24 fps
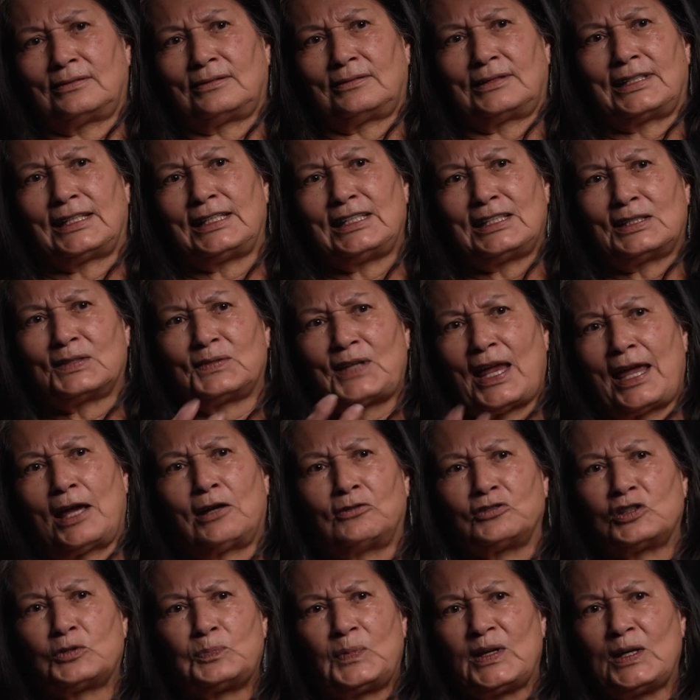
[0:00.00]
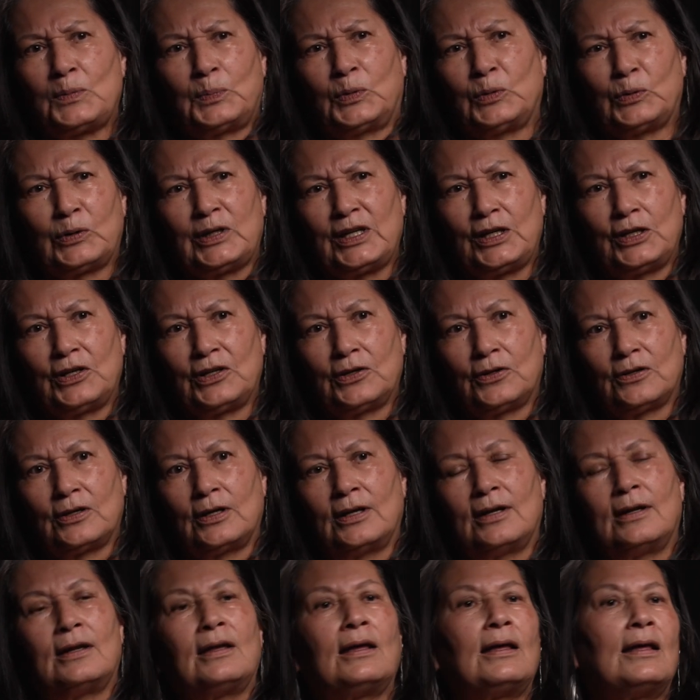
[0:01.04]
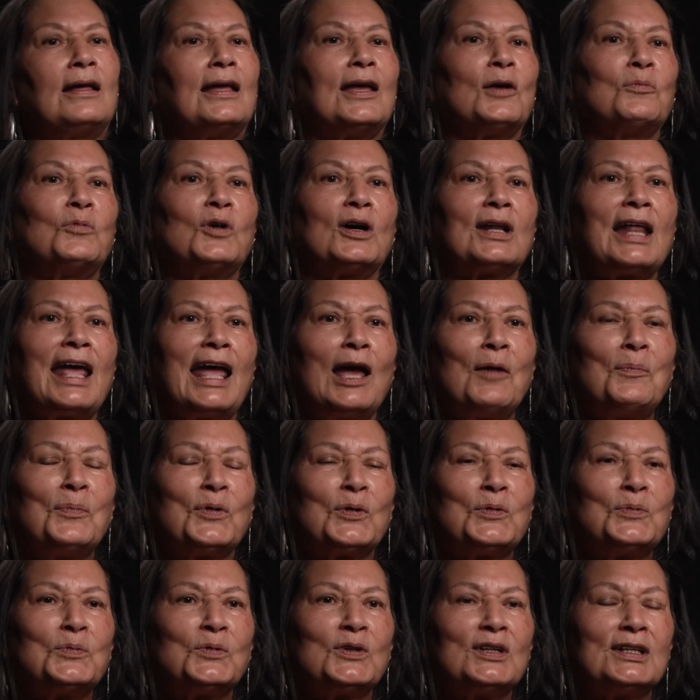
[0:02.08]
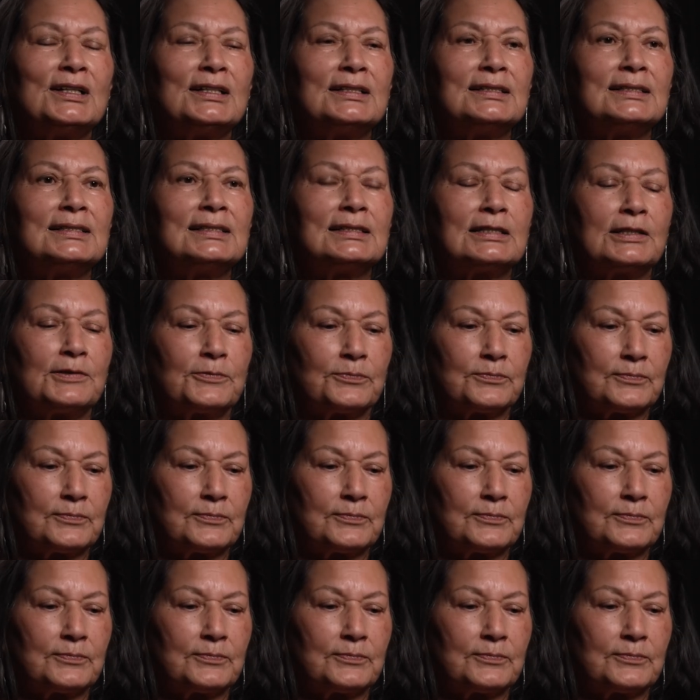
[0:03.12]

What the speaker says: these townspeople here. And what happened was,